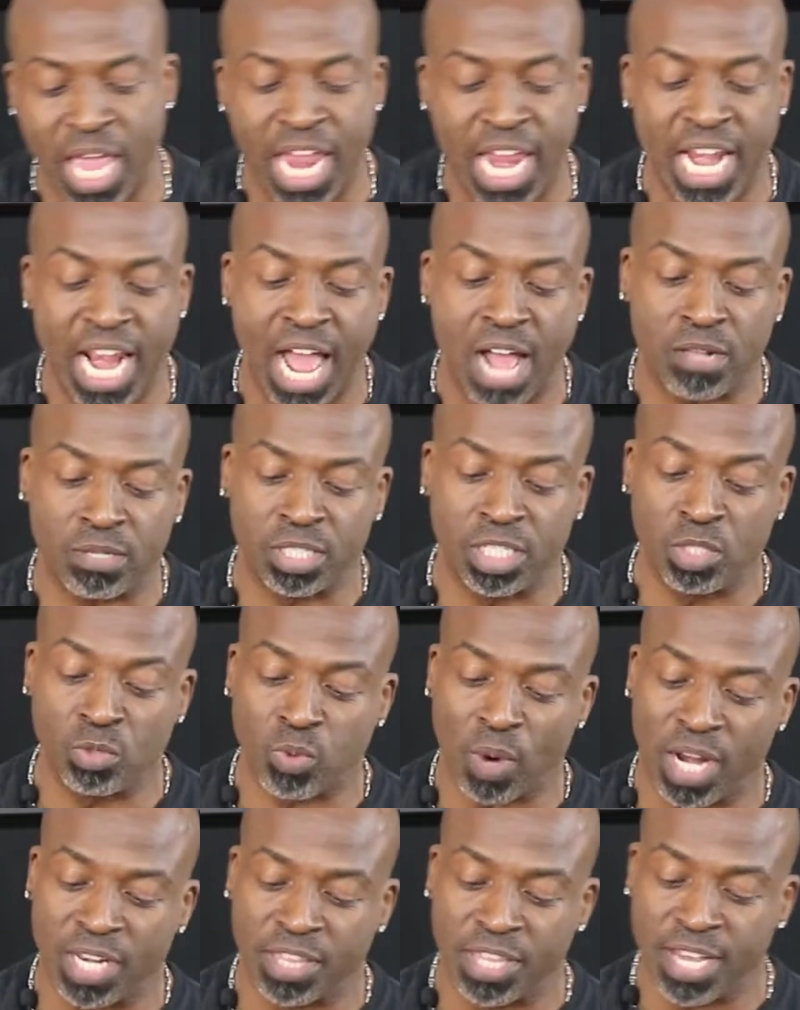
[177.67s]
8 ounces
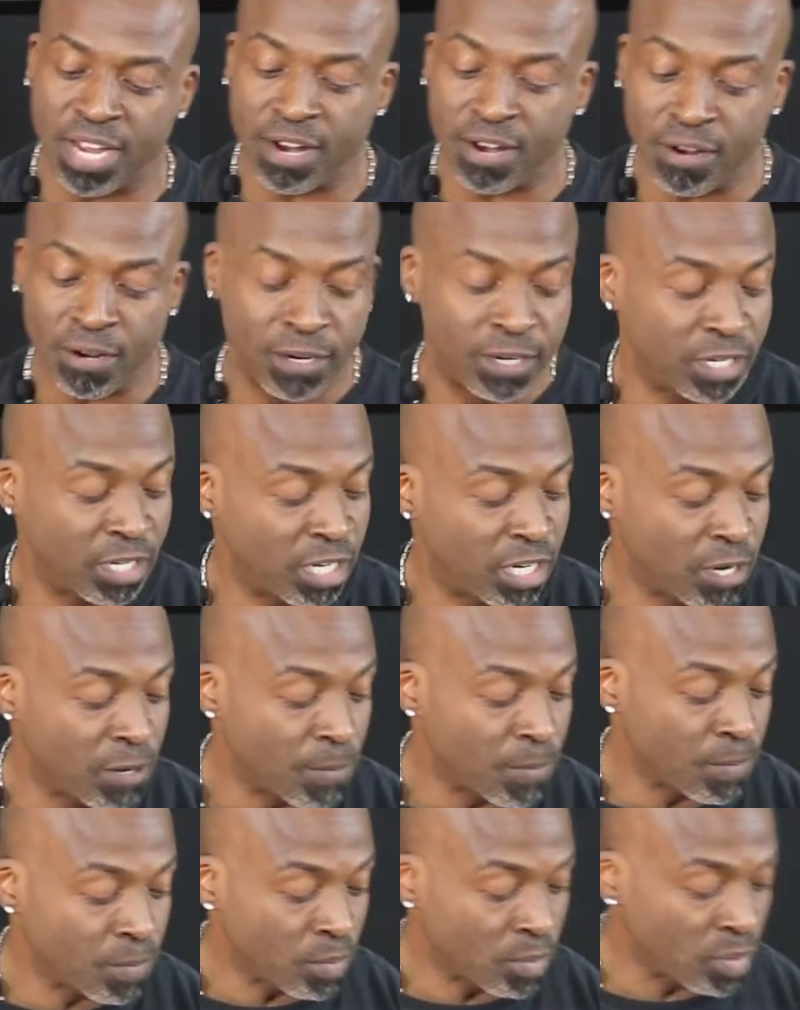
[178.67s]
right there.
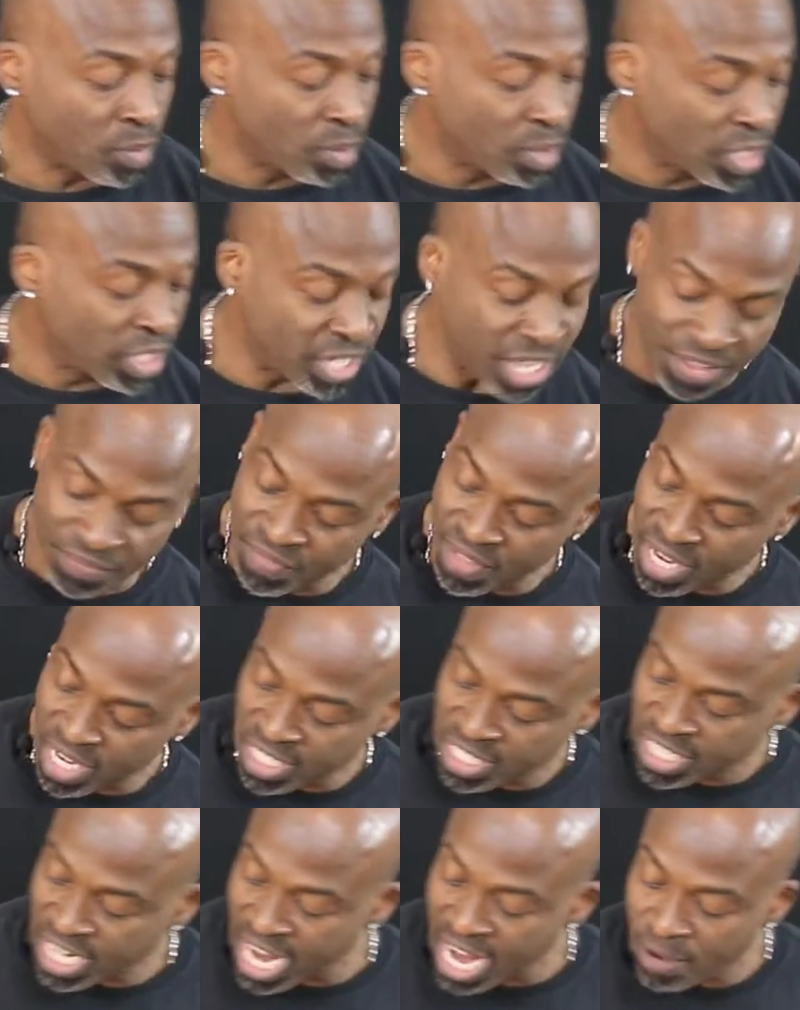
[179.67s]
Set that
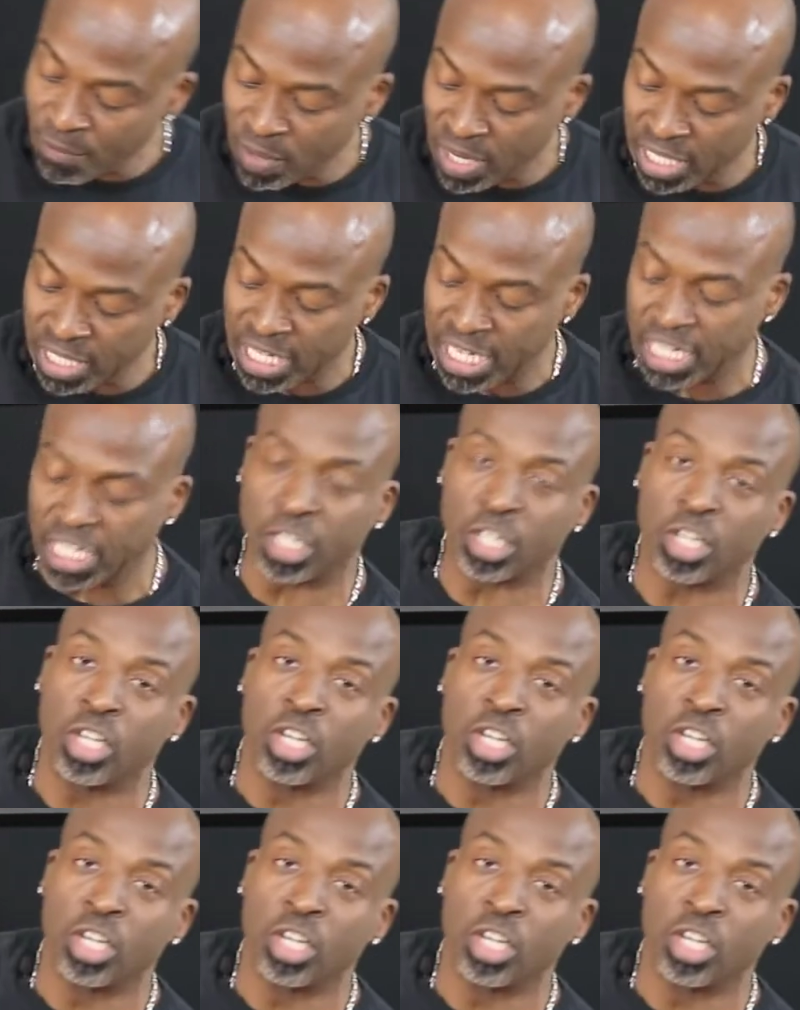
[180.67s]
aside. We're going to get a